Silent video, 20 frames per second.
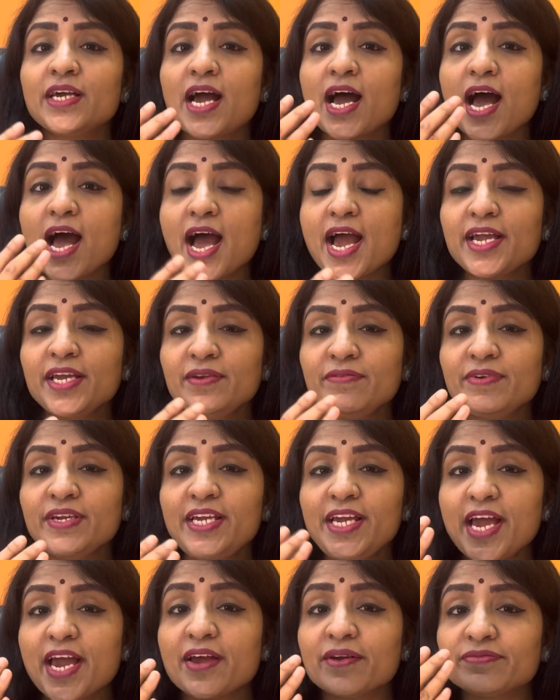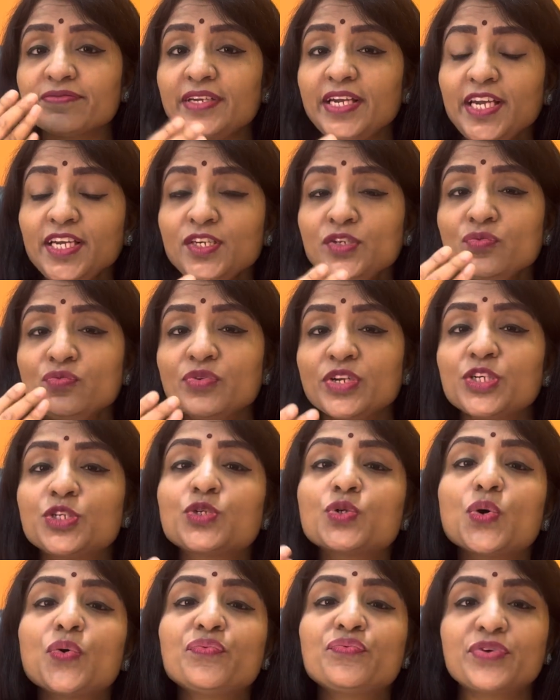IVF, in
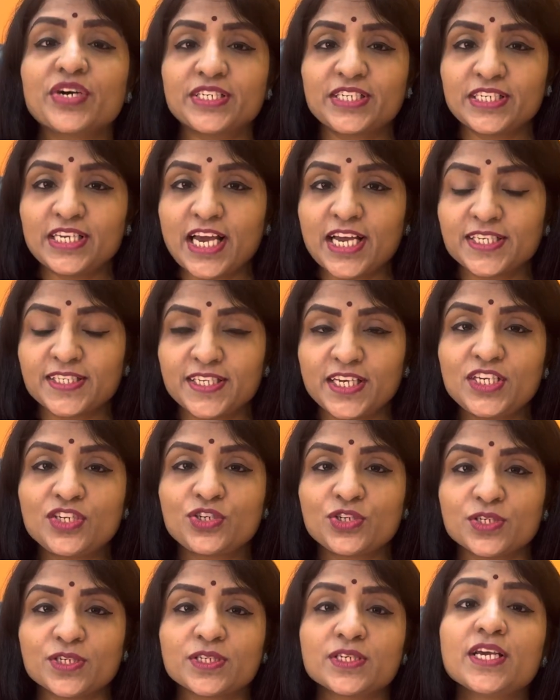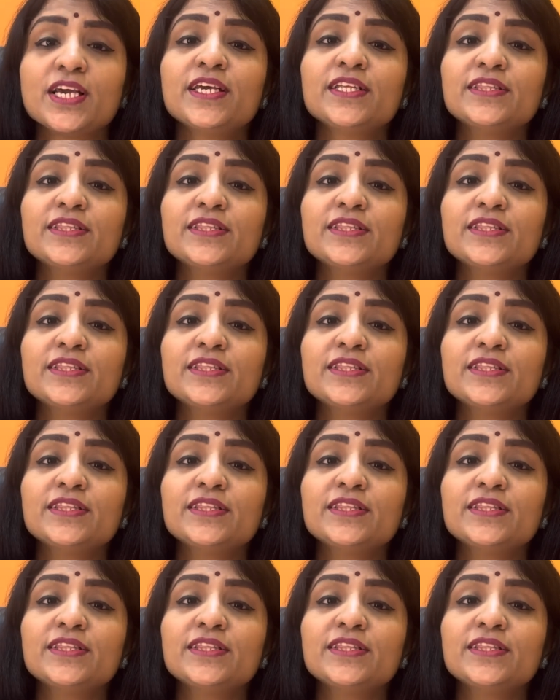vitro fertilization,